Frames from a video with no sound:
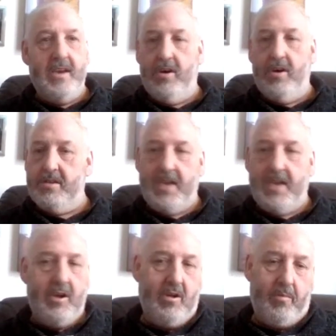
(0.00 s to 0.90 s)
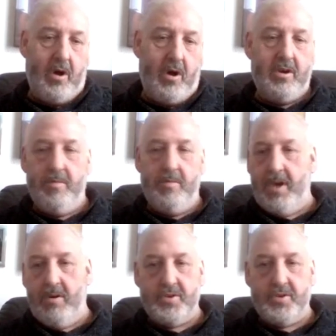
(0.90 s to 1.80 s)
And they all mock him. They
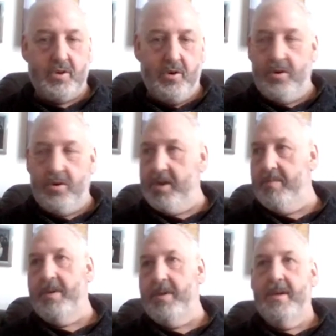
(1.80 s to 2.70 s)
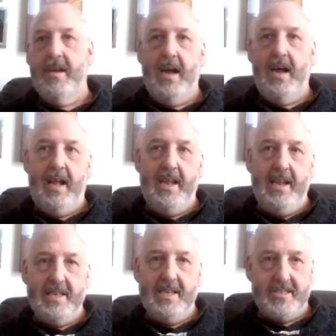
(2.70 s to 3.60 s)
all scorn him. And
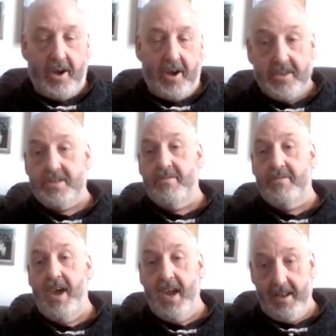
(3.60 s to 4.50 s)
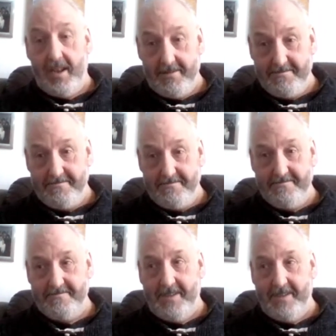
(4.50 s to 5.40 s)
then it starts to rain.
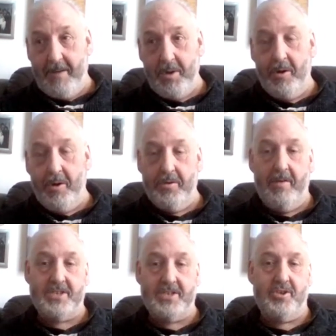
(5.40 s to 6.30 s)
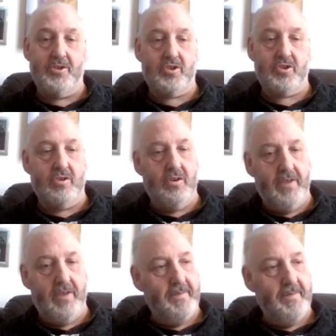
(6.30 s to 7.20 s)
And we know the rest of the
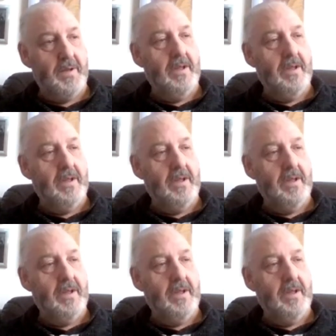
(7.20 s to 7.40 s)
story.